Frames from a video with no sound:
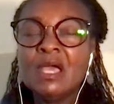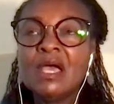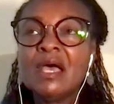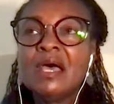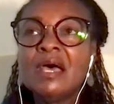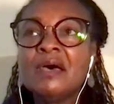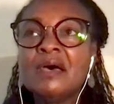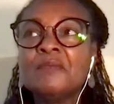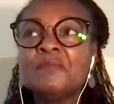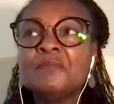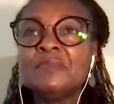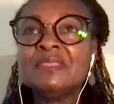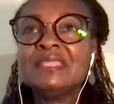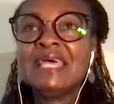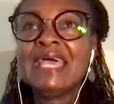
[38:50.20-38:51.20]

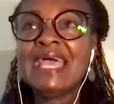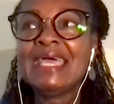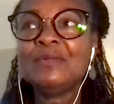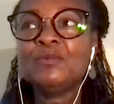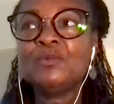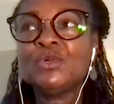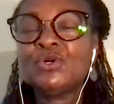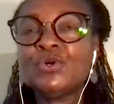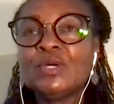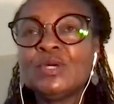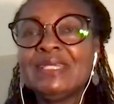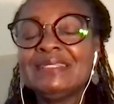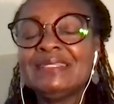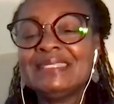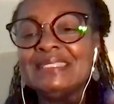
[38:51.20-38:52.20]
That will
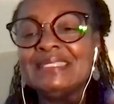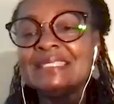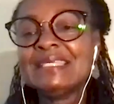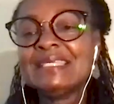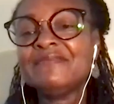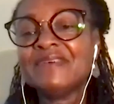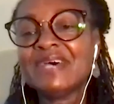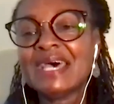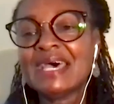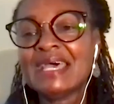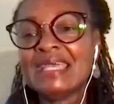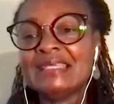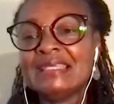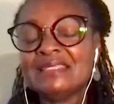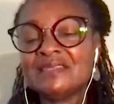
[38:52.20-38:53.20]

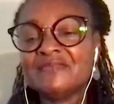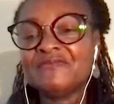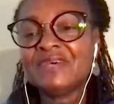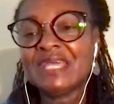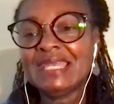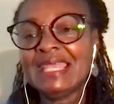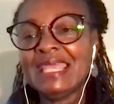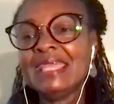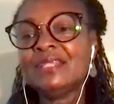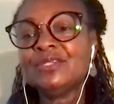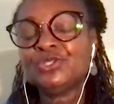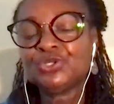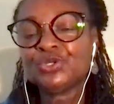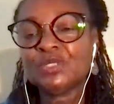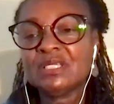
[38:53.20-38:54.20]
incentivize
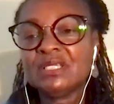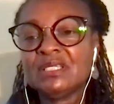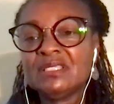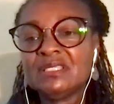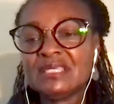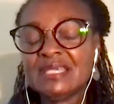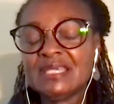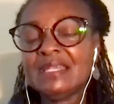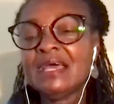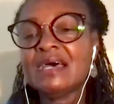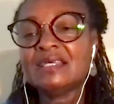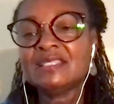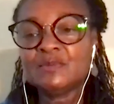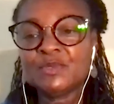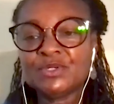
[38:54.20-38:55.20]
financially state
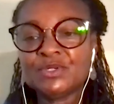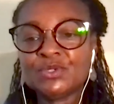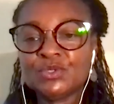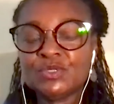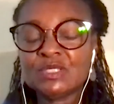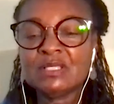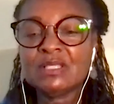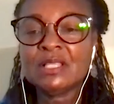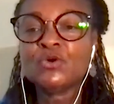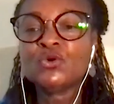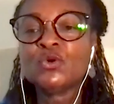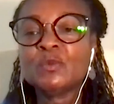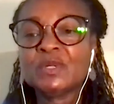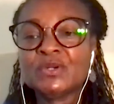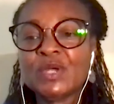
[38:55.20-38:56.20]
hospitals and
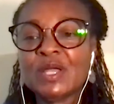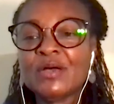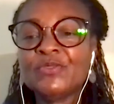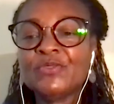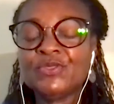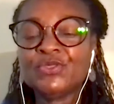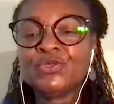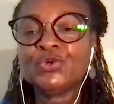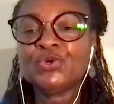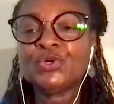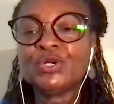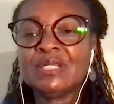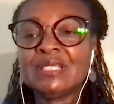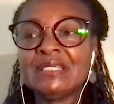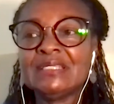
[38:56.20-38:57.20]
local mental health
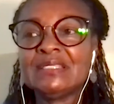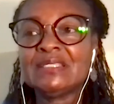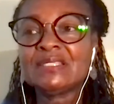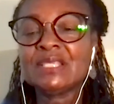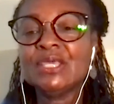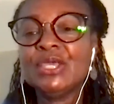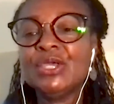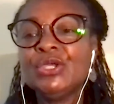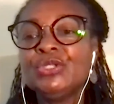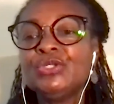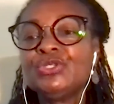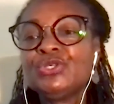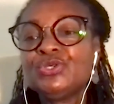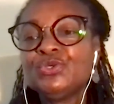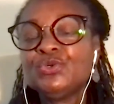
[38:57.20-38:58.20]
authorities
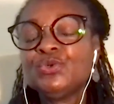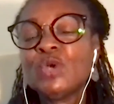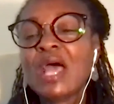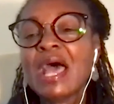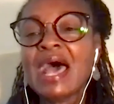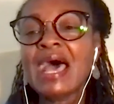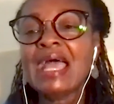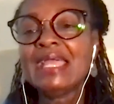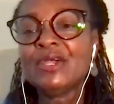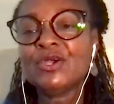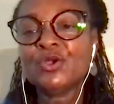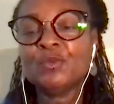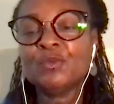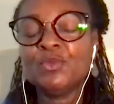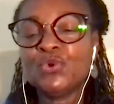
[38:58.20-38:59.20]
to
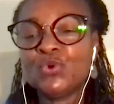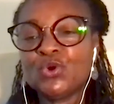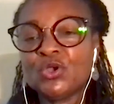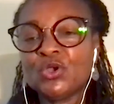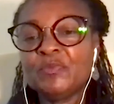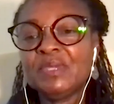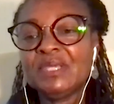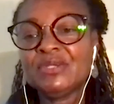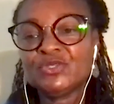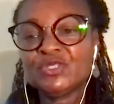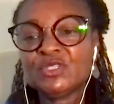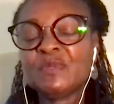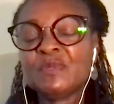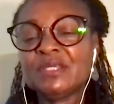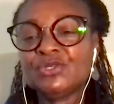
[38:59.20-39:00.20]
hire more peer
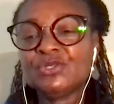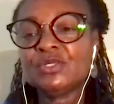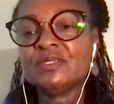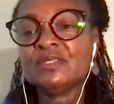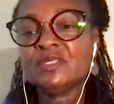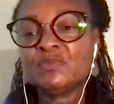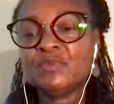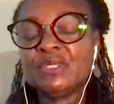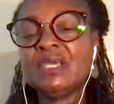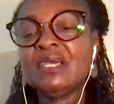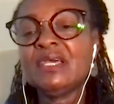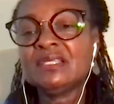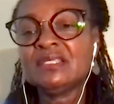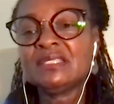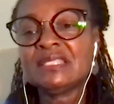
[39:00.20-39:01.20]
specialists
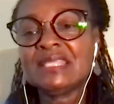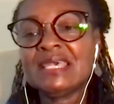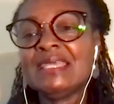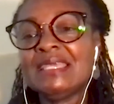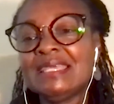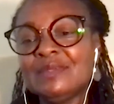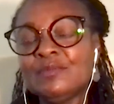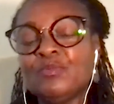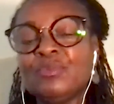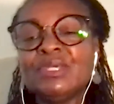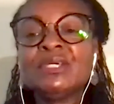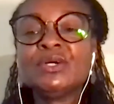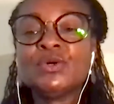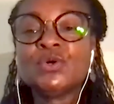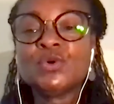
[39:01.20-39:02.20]
because they can
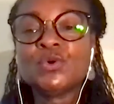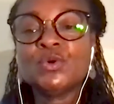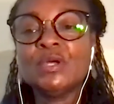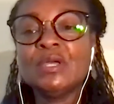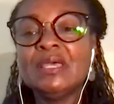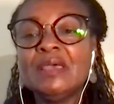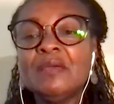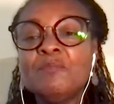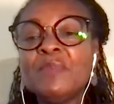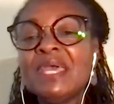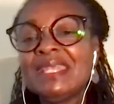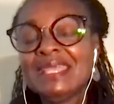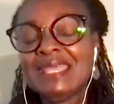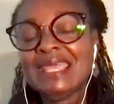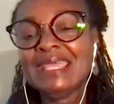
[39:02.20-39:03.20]
bill
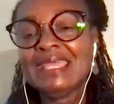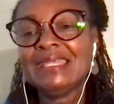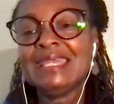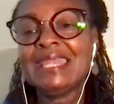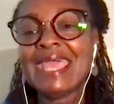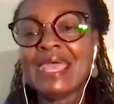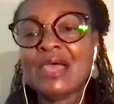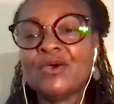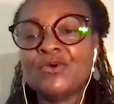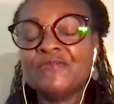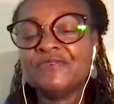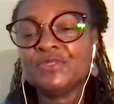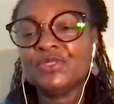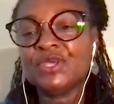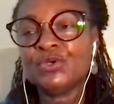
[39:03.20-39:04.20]
Medicaid now
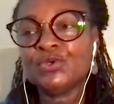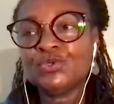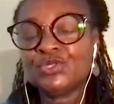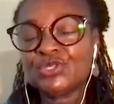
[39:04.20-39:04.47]
for those